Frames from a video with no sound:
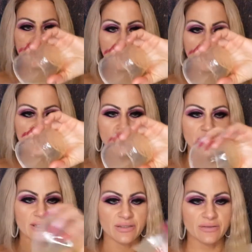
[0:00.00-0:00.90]
a mixer
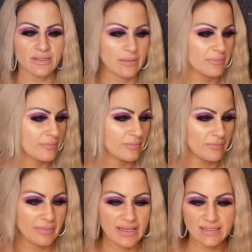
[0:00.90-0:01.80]
into because I'm
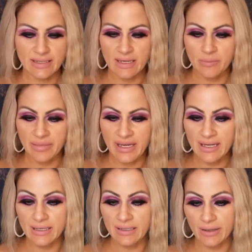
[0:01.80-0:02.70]
basically going to beat
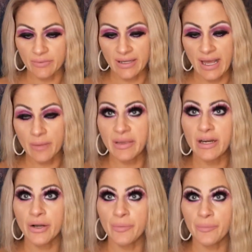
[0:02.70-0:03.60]
it like with an egg
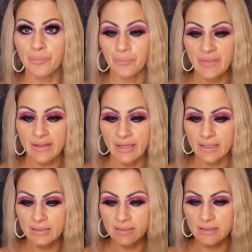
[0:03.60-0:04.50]
beater in the
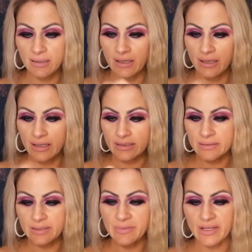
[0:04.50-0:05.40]
end. So
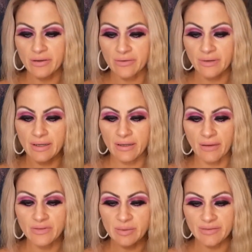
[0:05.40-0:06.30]
something you could
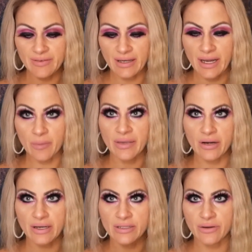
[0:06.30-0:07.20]
comfortably fit an egg
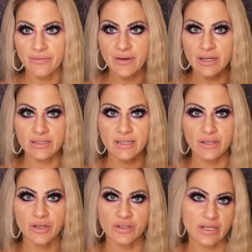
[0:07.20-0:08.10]
beater into it first. Then
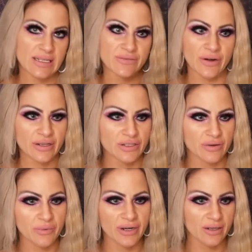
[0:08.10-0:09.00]
you could transfer it into
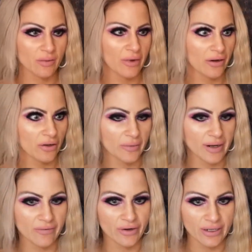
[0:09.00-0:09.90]
a pretty little bottle or
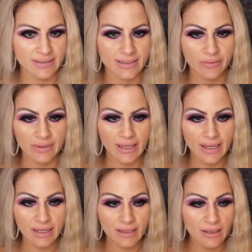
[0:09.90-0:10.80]
whatever it is that you would
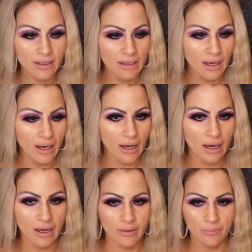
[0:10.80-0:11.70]
like.
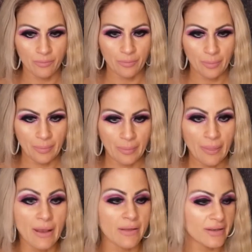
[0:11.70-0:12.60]
Then
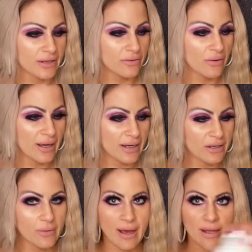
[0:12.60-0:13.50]
you go ahead
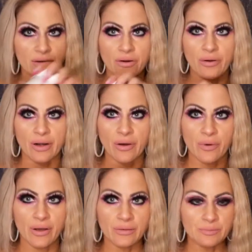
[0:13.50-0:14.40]
and you add your coconut
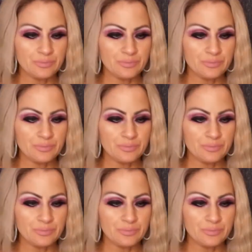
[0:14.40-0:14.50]
oil.